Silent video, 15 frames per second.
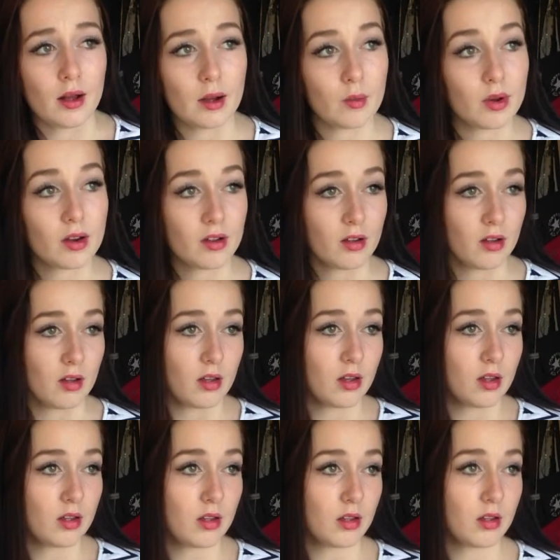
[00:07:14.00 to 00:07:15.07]
want to
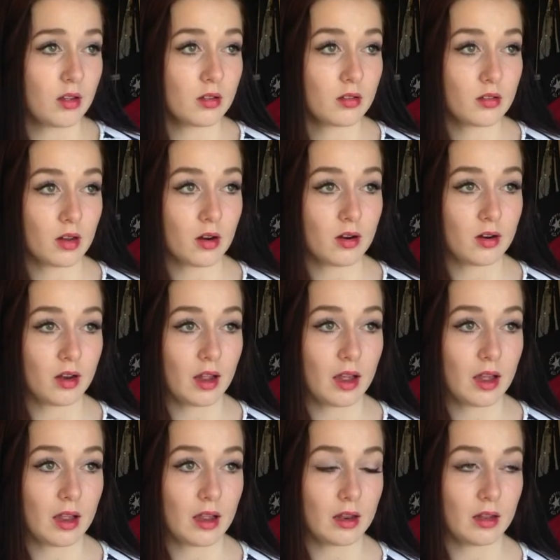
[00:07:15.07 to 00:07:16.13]
start
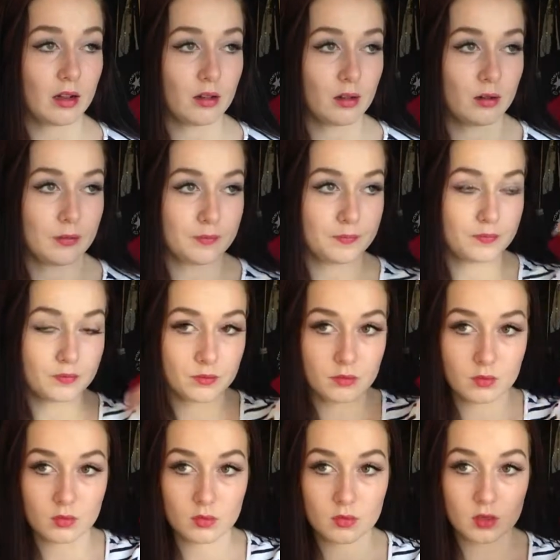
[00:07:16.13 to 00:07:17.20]
a little
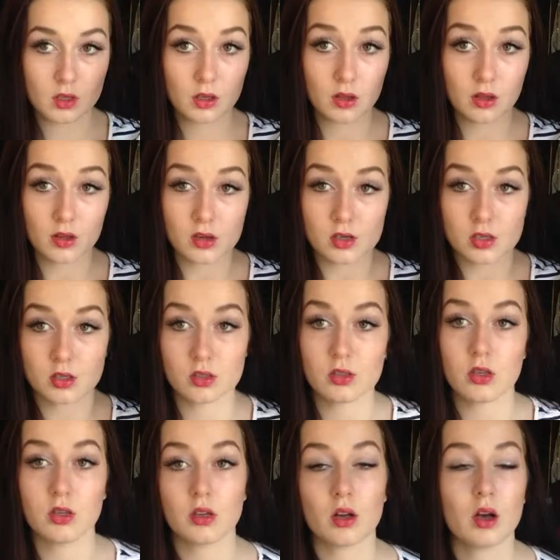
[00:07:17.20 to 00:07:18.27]
discussion
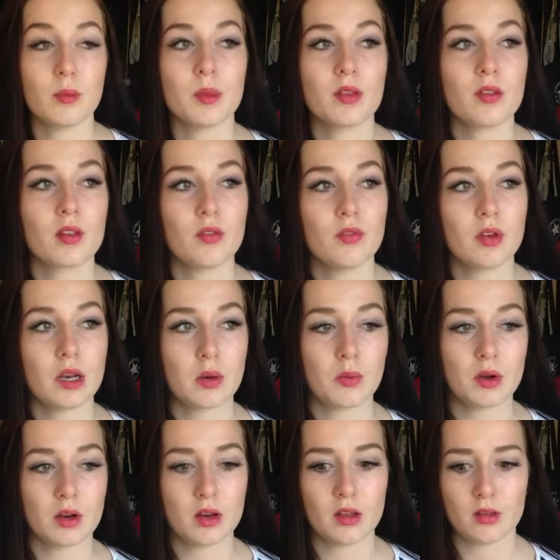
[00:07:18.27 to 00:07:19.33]
in the comments if
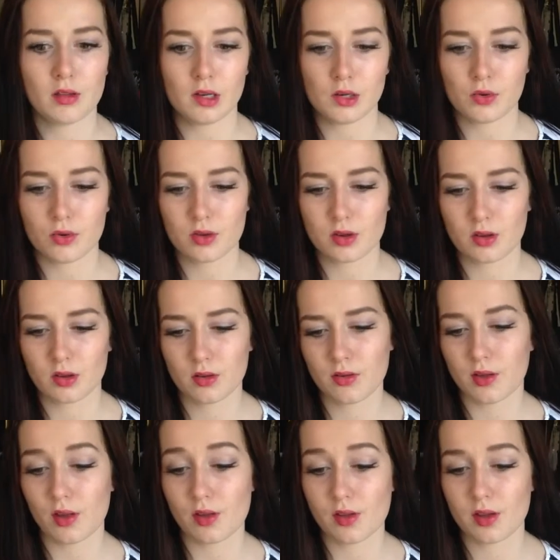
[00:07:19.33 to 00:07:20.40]
anyone is interested in
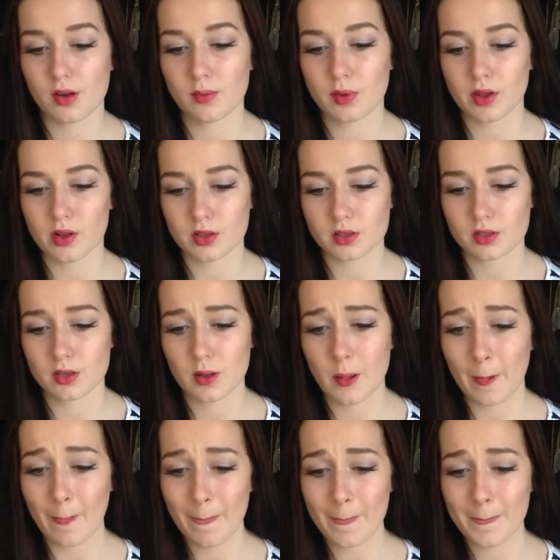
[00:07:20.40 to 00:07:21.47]
discussing it, because,
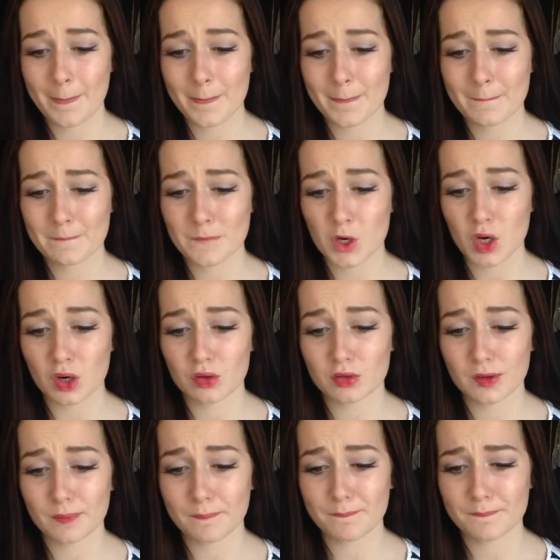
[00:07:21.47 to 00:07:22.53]
you know,
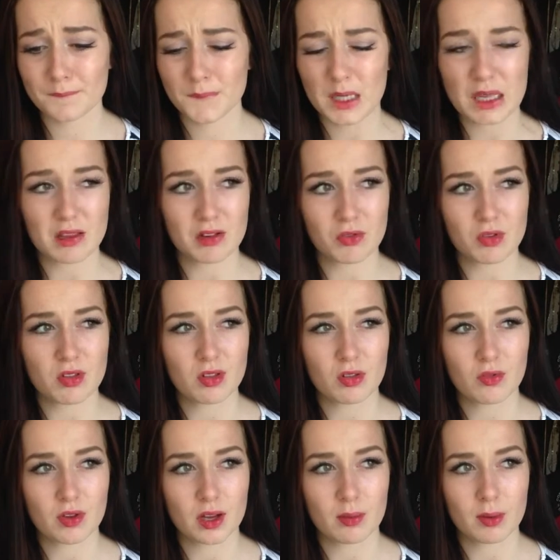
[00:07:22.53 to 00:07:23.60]
it's interesting
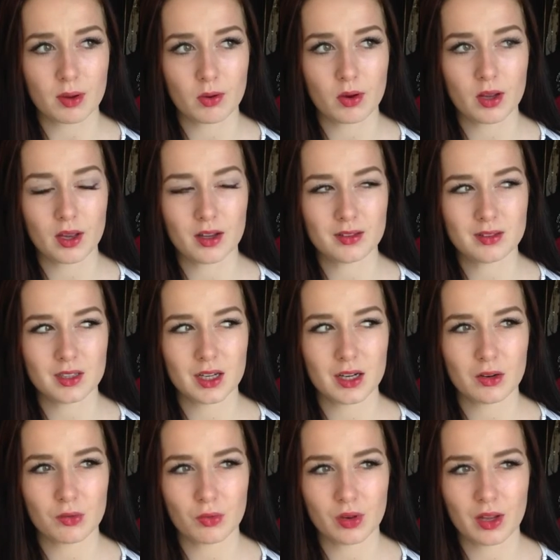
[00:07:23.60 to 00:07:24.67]
to think about, and I
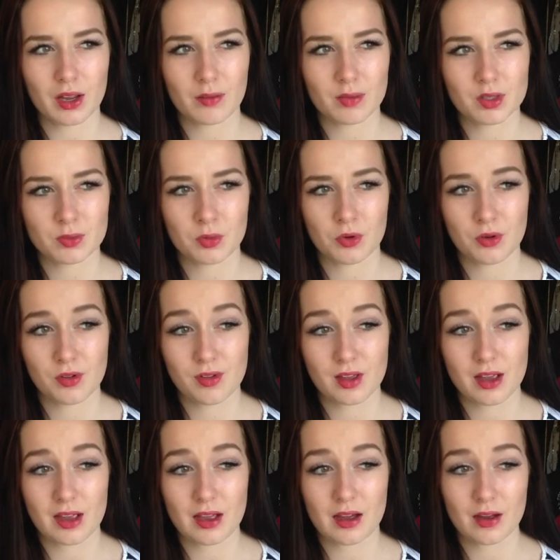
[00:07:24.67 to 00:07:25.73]
don't really have much more to
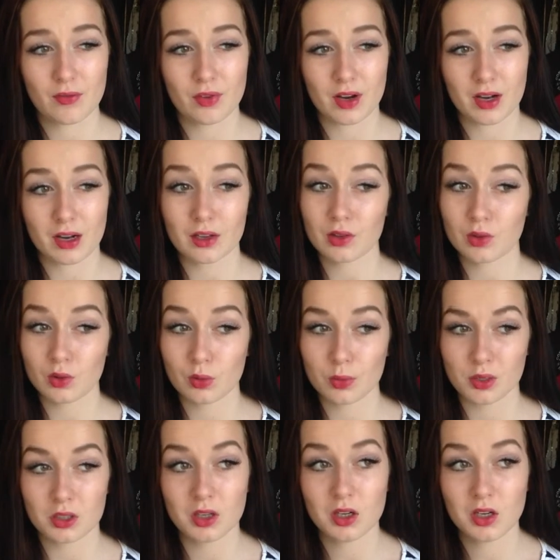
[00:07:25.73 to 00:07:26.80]
say. I feel like I do, but